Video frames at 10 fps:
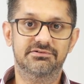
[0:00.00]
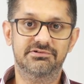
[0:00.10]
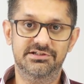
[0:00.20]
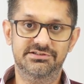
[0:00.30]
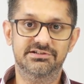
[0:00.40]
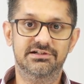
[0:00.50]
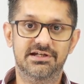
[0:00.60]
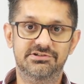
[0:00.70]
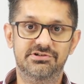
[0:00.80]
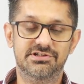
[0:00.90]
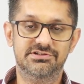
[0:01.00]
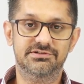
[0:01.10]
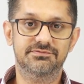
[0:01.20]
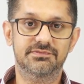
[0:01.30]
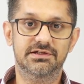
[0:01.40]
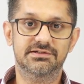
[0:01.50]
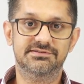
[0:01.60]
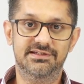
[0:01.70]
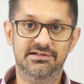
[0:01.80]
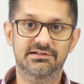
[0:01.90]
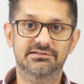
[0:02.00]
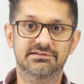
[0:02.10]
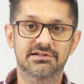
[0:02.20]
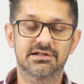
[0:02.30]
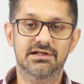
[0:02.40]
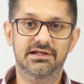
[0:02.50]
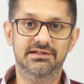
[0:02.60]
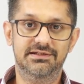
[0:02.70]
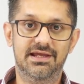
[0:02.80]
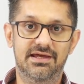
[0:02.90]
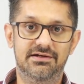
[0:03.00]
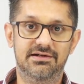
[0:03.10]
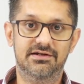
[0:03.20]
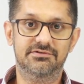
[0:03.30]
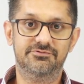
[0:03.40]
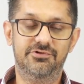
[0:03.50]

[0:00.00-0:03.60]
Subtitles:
regional education cities in Canada.